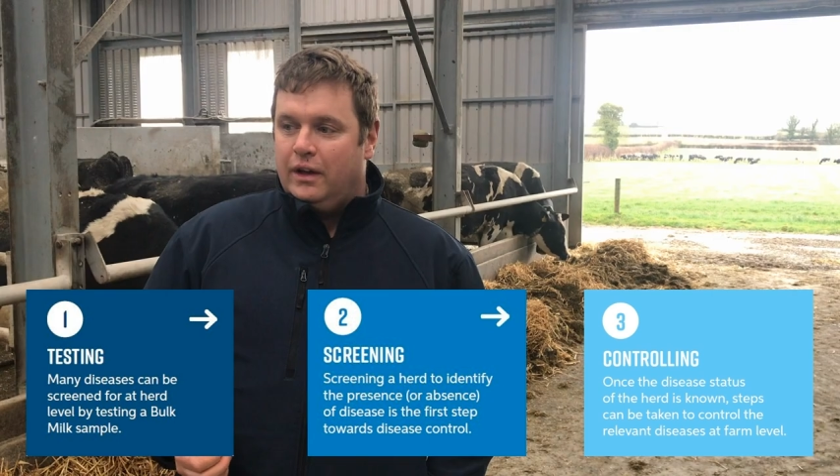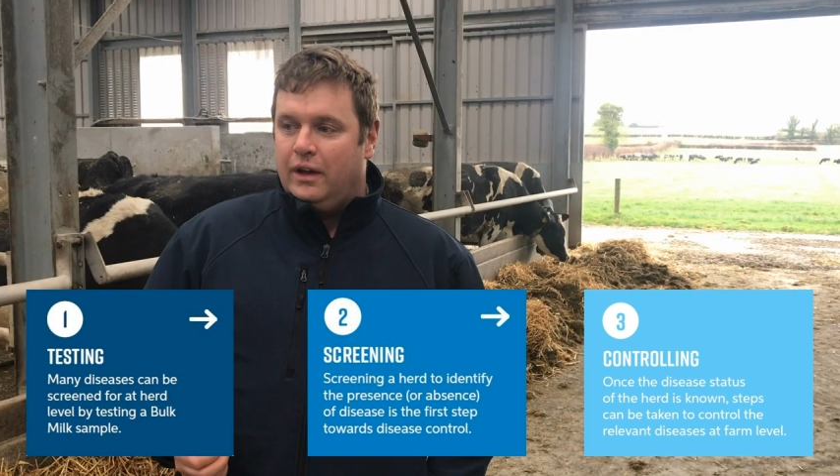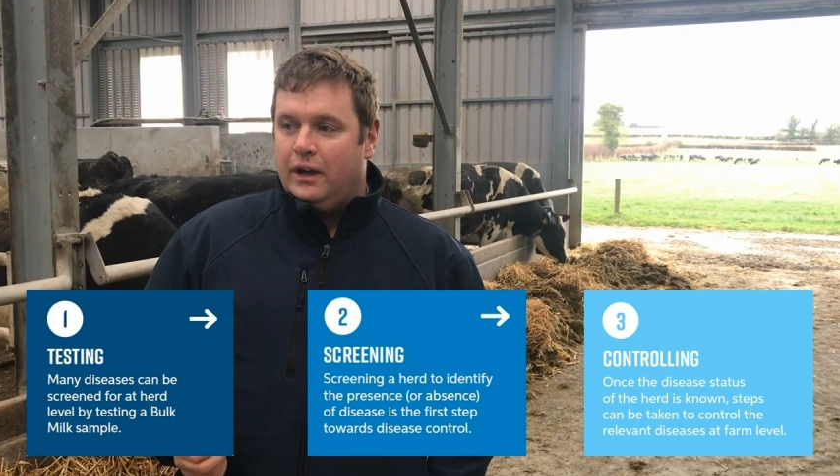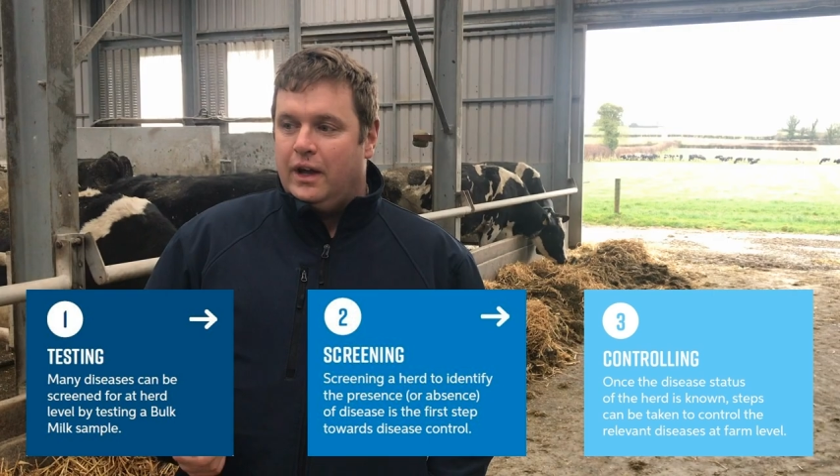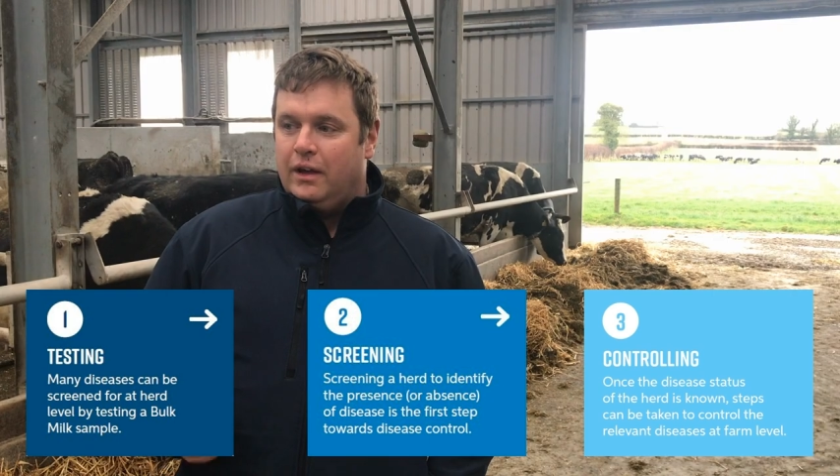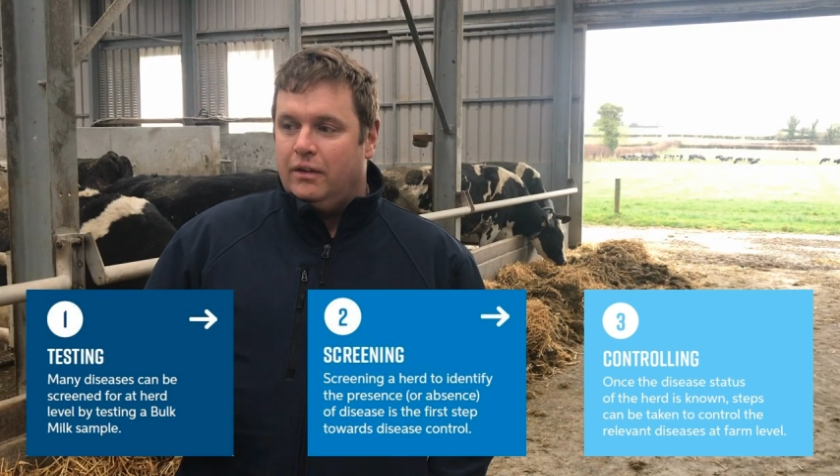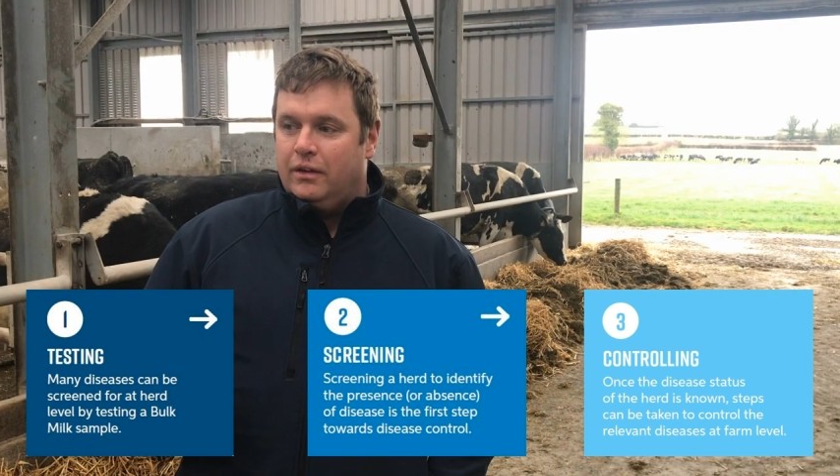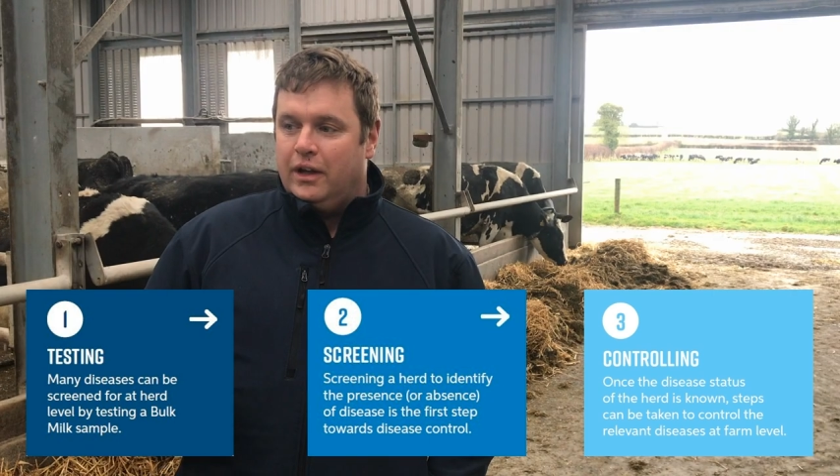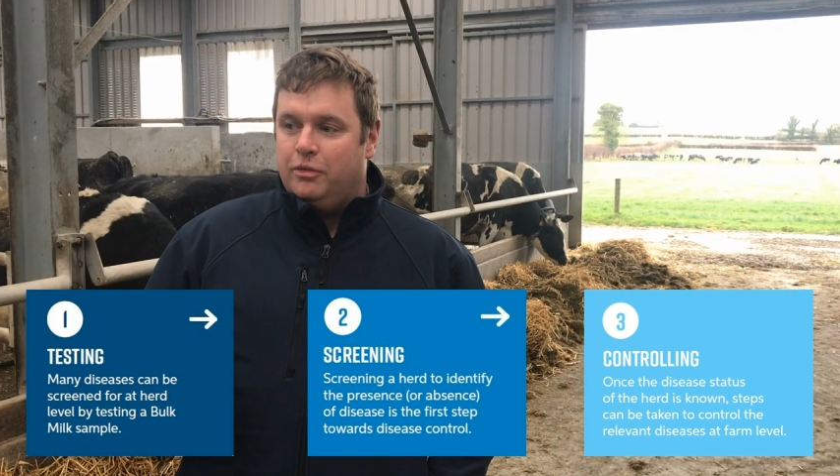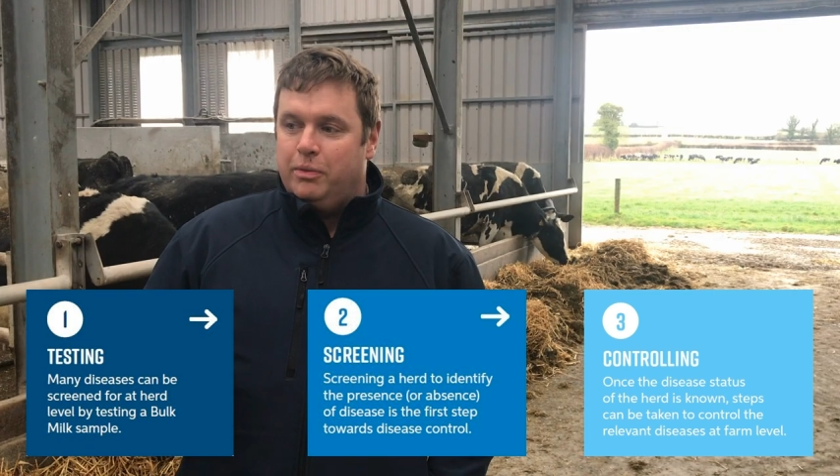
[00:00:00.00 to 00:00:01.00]
to,
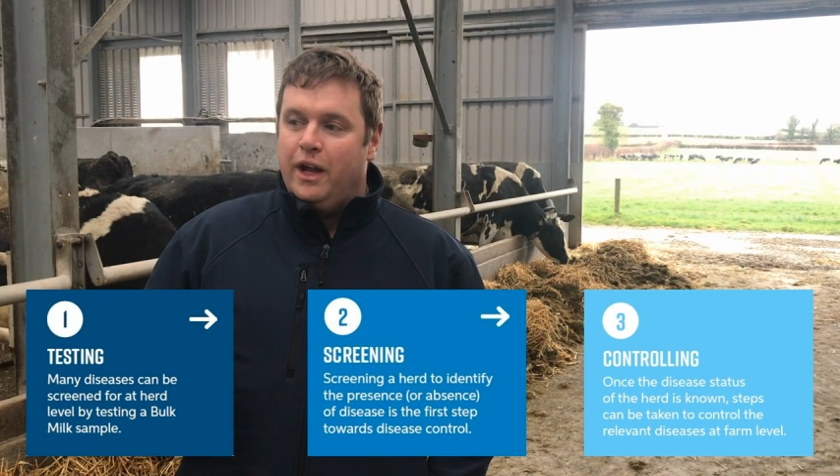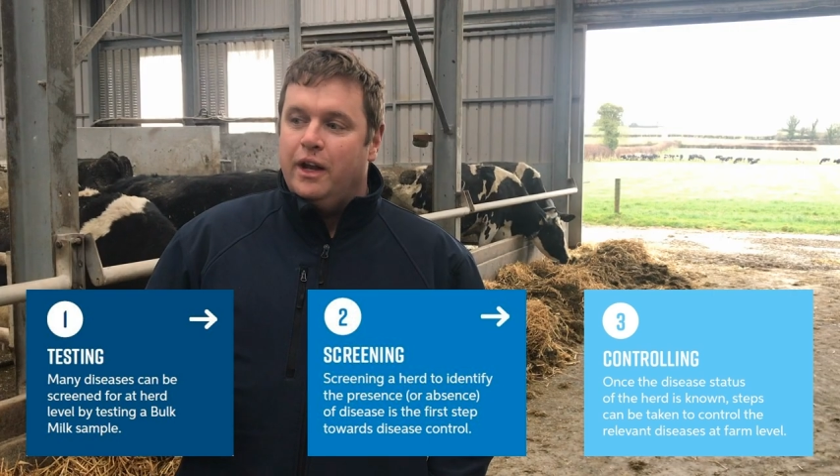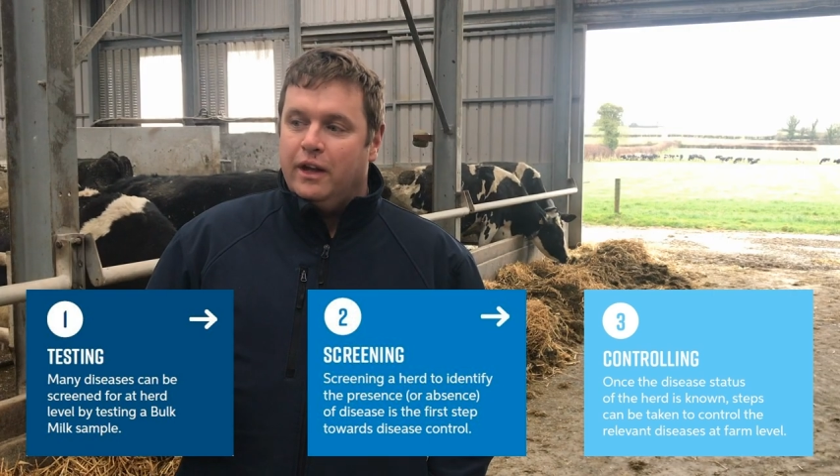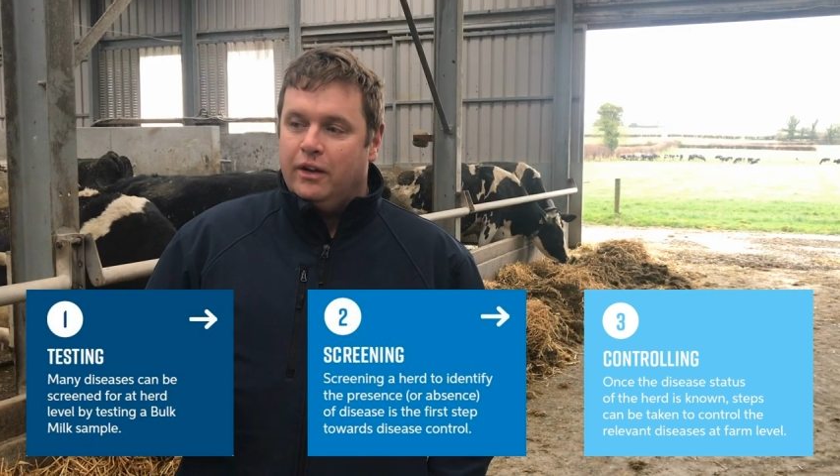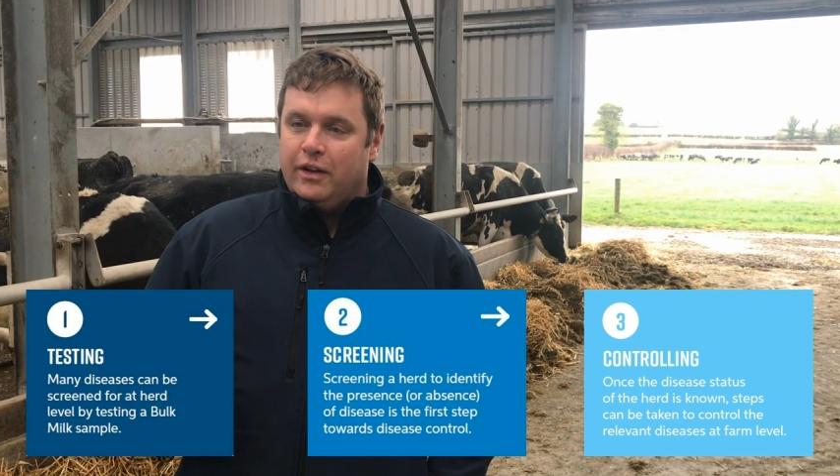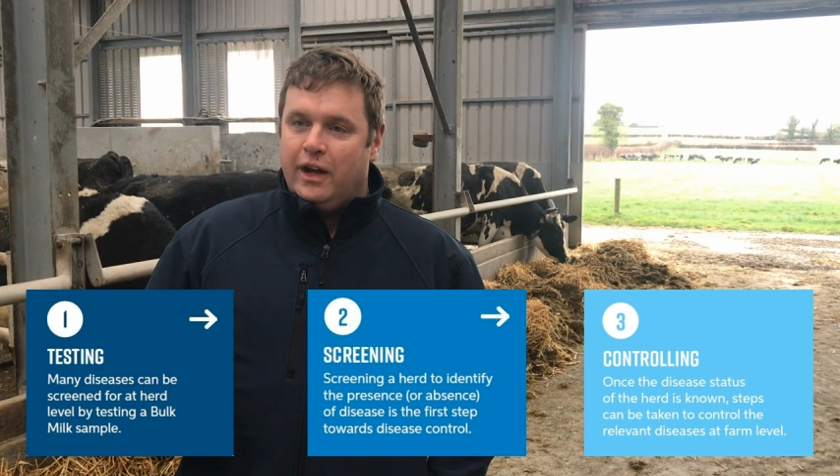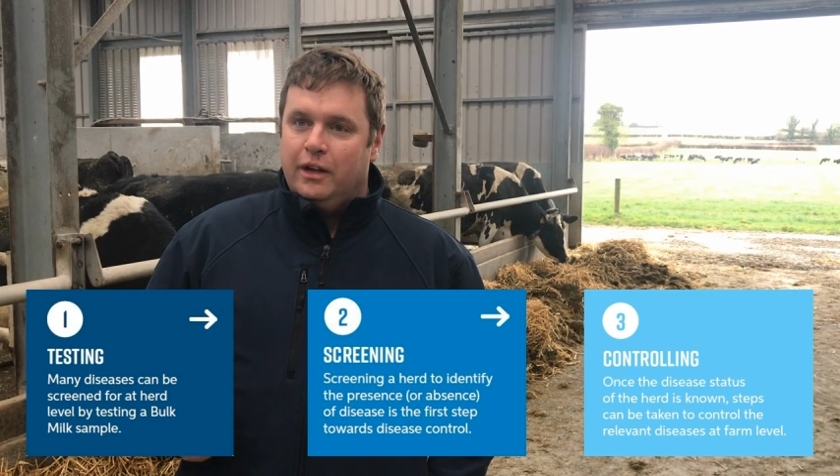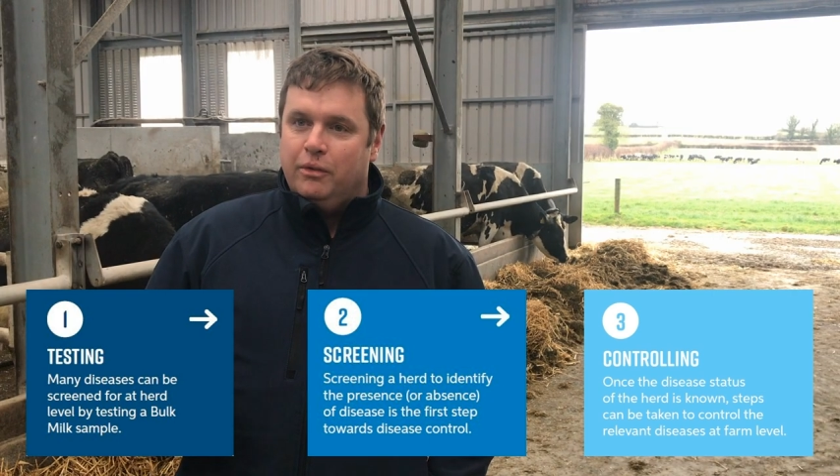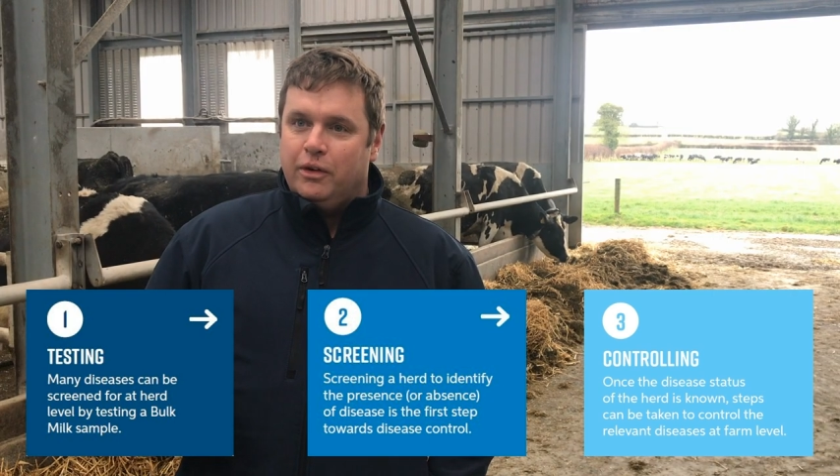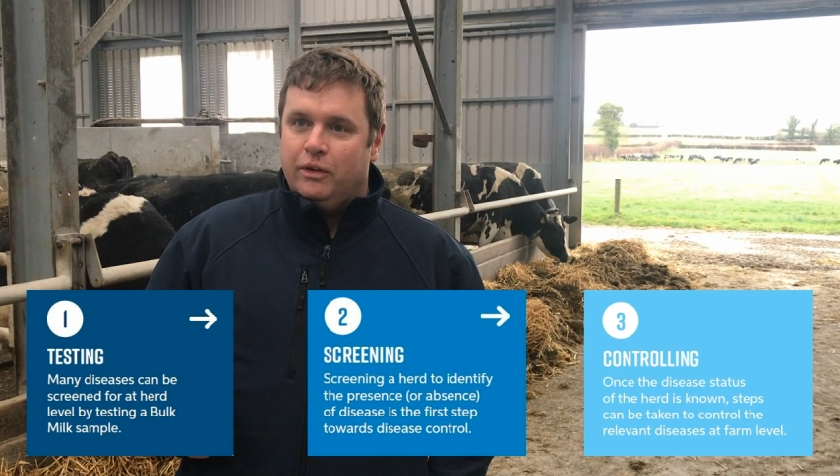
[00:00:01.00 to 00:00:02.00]
to explain to you
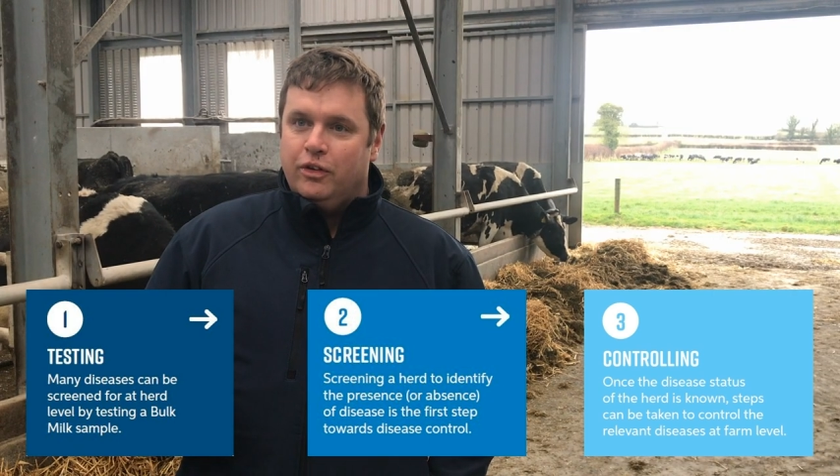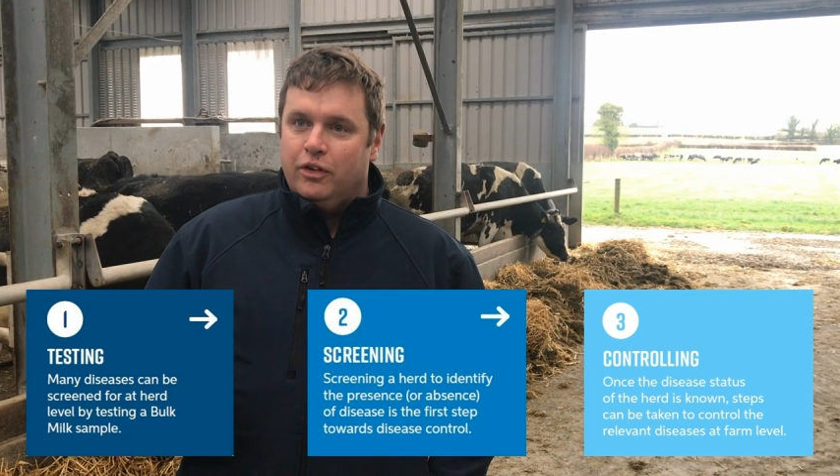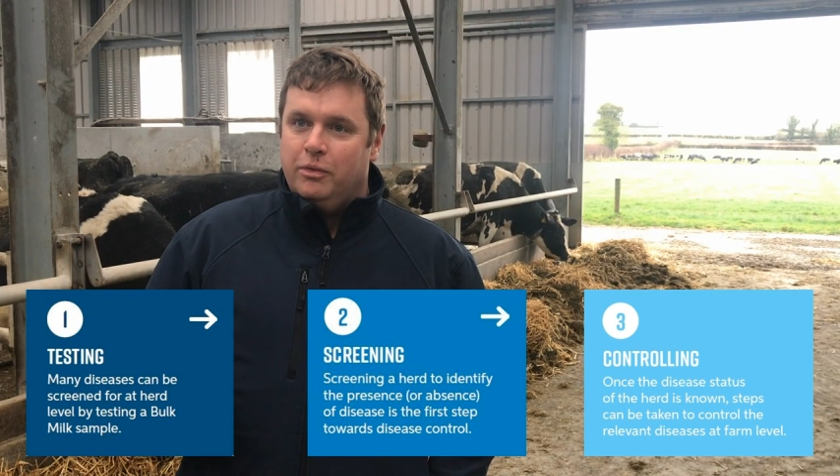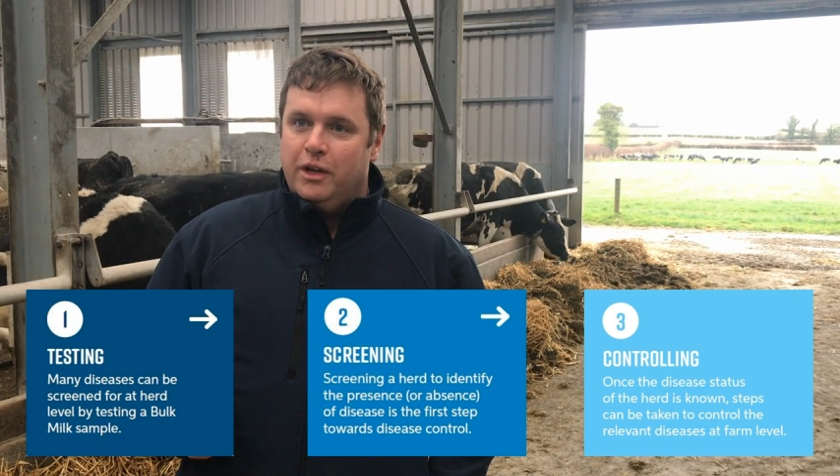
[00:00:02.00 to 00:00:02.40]
exactly what the results